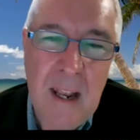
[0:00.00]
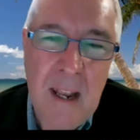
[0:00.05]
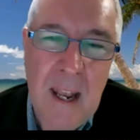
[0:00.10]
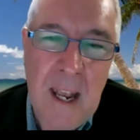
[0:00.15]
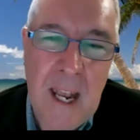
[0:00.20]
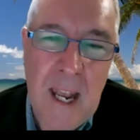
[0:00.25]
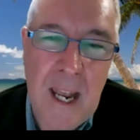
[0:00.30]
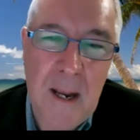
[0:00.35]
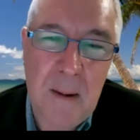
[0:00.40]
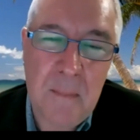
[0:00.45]

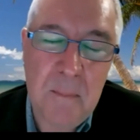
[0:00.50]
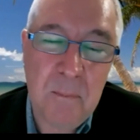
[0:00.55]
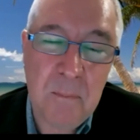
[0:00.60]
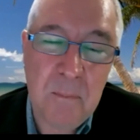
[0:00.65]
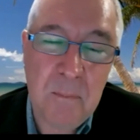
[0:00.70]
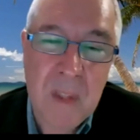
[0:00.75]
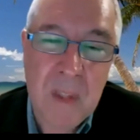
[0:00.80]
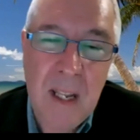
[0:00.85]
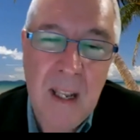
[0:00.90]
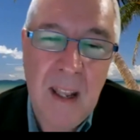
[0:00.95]
Um,
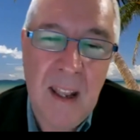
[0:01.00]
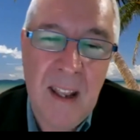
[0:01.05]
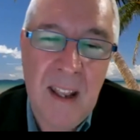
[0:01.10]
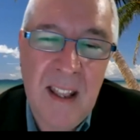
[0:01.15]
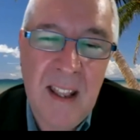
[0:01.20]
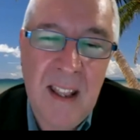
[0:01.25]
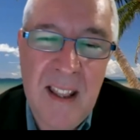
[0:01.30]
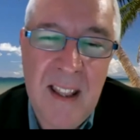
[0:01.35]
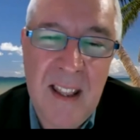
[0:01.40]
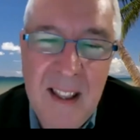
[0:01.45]

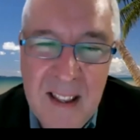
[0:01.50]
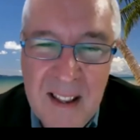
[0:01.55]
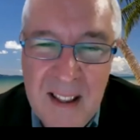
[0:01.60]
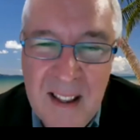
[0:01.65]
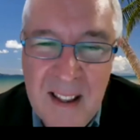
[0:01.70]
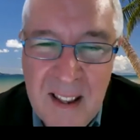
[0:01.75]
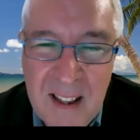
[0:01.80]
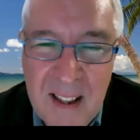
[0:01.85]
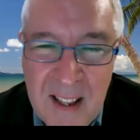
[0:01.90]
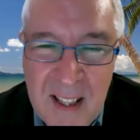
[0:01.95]

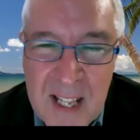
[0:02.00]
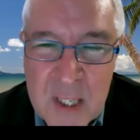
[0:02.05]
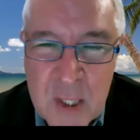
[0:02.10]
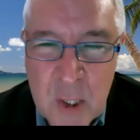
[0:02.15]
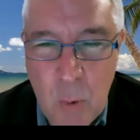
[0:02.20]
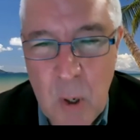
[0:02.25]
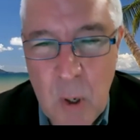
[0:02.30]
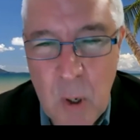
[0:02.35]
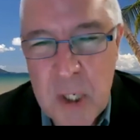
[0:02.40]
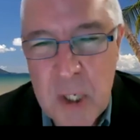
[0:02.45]
there's a
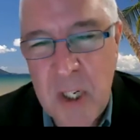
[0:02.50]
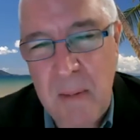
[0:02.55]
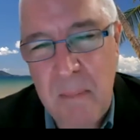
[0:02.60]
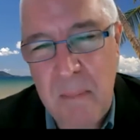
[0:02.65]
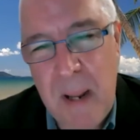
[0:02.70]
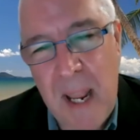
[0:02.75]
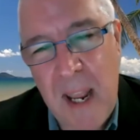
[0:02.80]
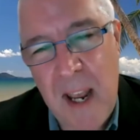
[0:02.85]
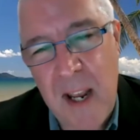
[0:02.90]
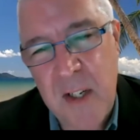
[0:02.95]
question
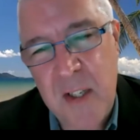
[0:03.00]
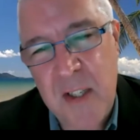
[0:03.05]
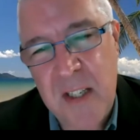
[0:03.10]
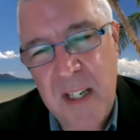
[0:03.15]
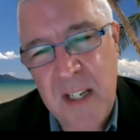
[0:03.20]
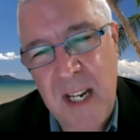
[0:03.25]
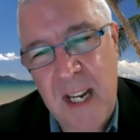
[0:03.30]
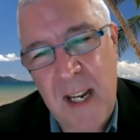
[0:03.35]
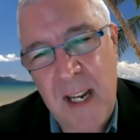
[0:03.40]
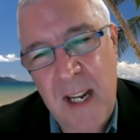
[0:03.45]
about
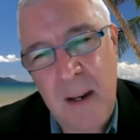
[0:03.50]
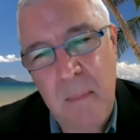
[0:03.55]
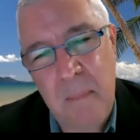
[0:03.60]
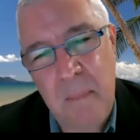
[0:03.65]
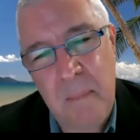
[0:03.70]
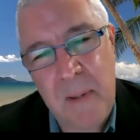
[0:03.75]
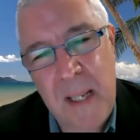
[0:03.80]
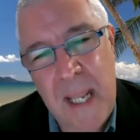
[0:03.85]
um,